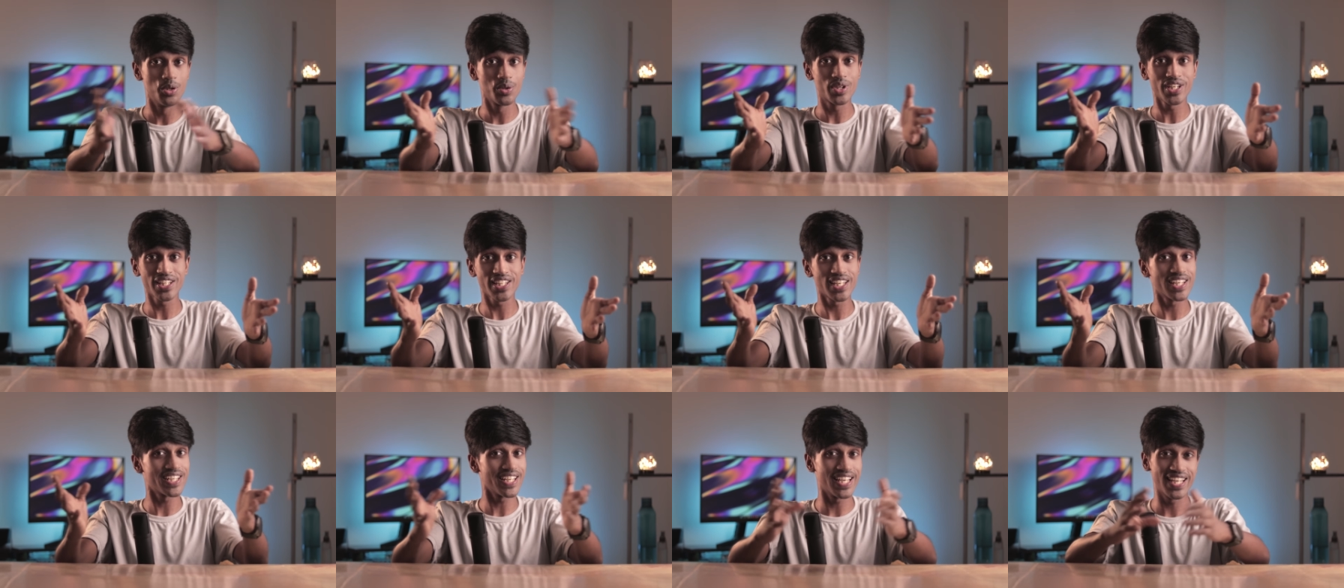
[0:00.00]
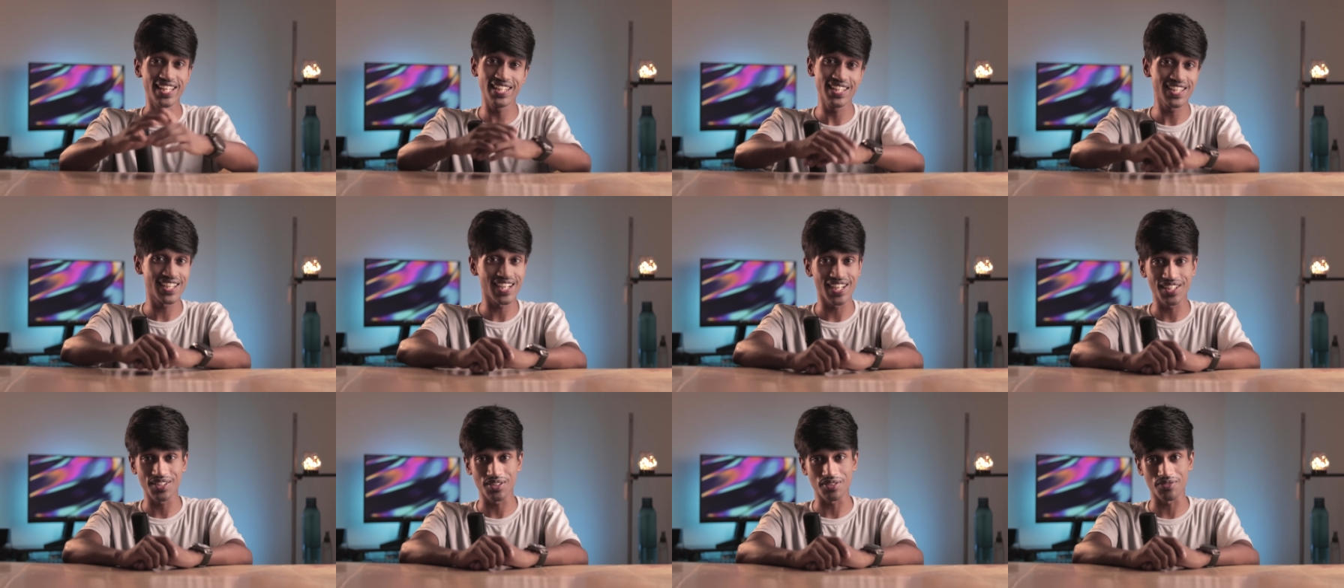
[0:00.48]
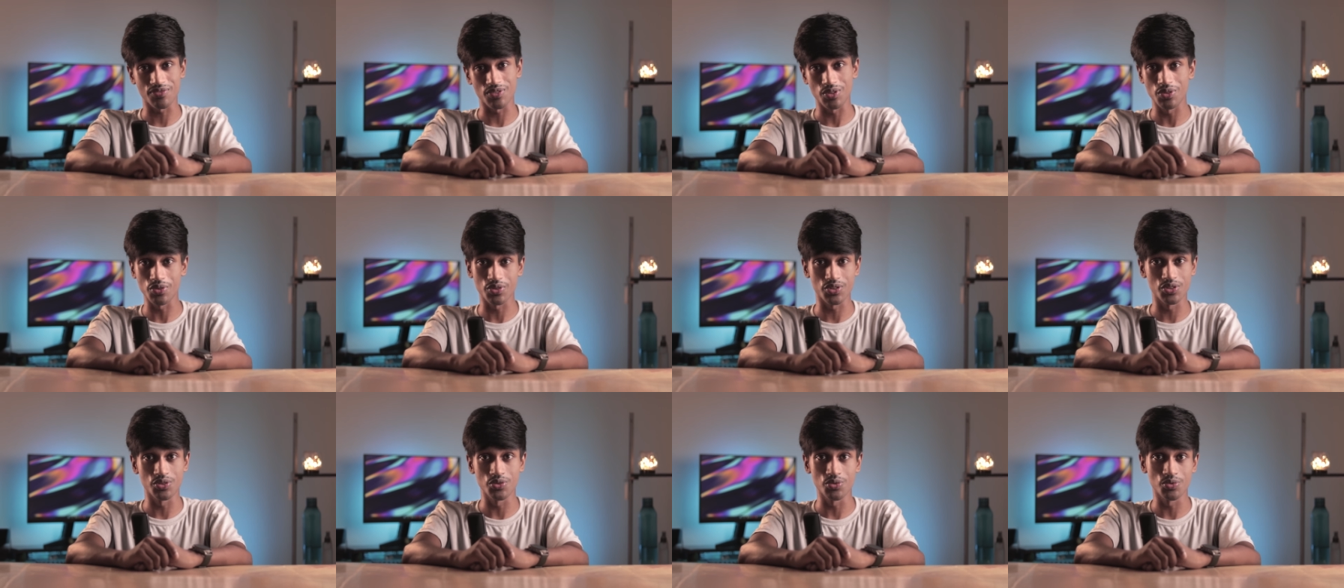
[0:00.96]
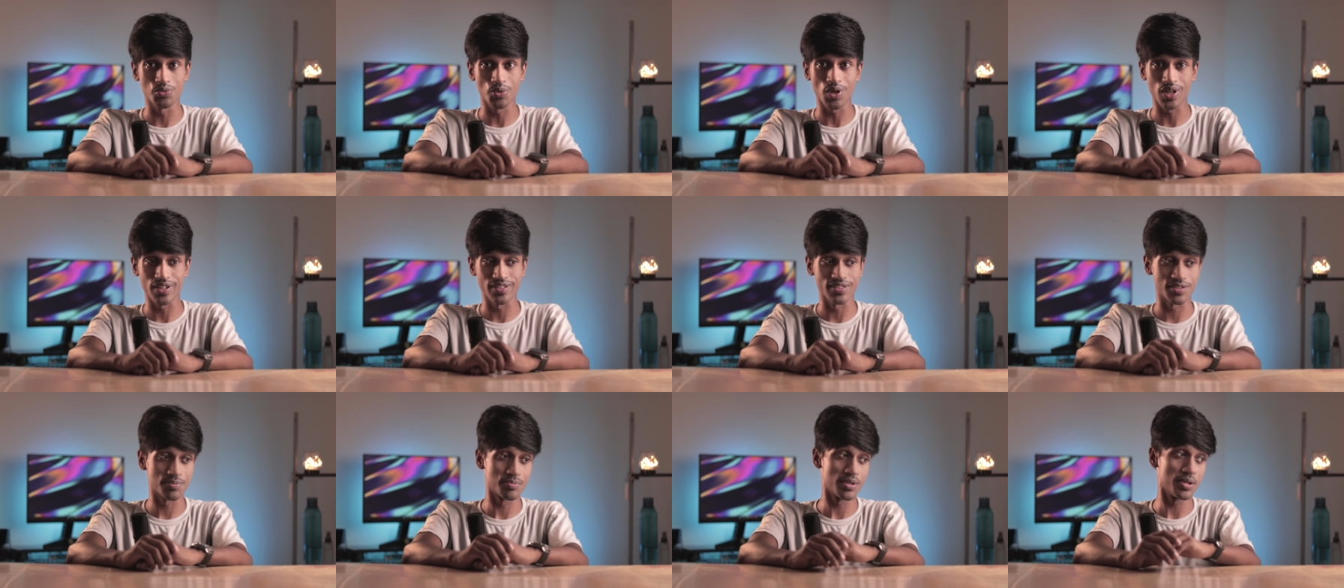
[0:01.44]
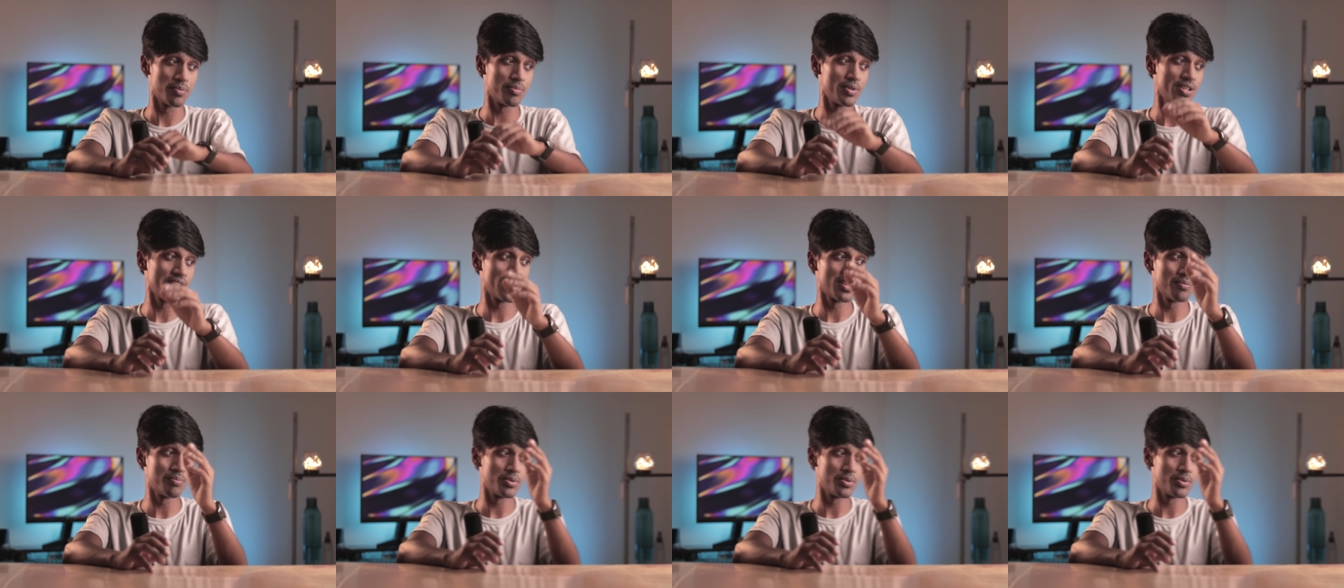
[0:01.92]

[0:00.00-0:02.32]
You can get any kind of look you want, maybe